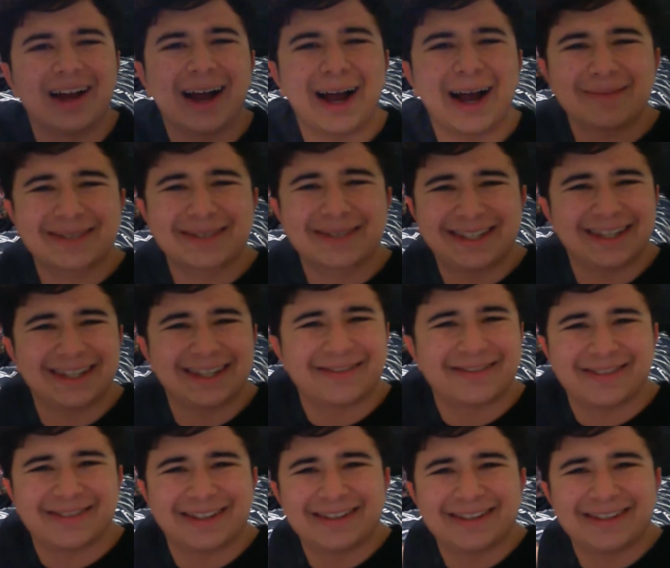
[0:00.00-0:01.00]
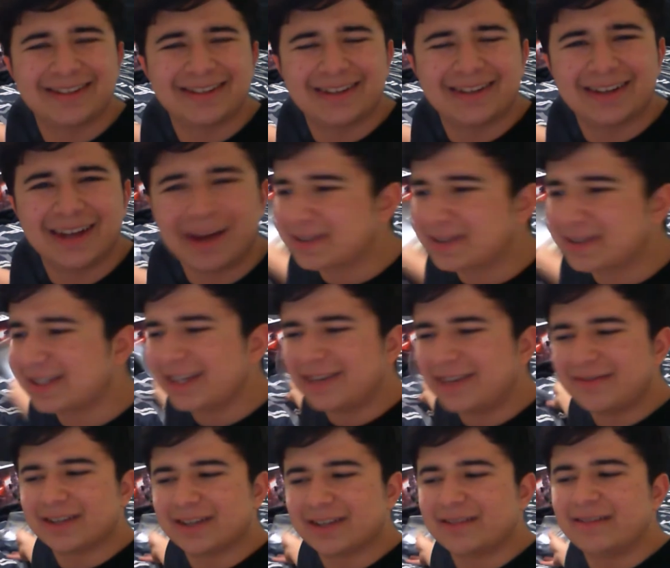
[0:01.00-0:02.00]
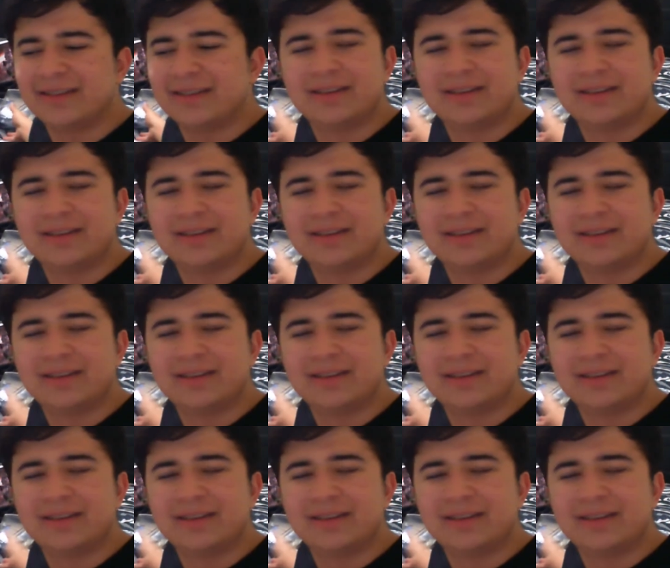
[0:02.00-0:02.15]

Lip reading: I'm sick of it. I'm sick of it.